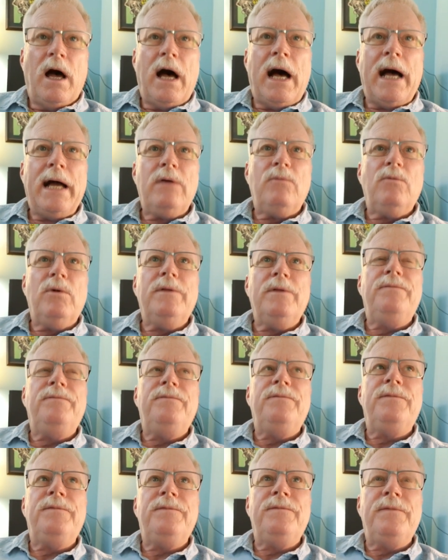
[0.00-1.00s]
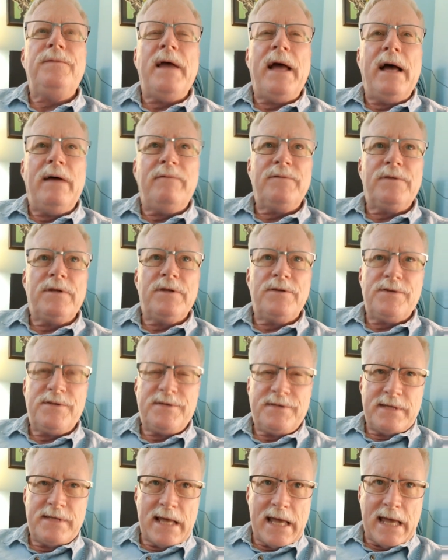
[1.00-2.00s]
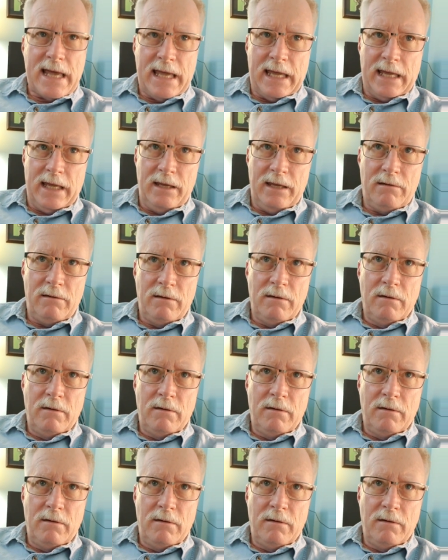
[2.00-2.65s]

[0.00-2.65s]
I would have to say,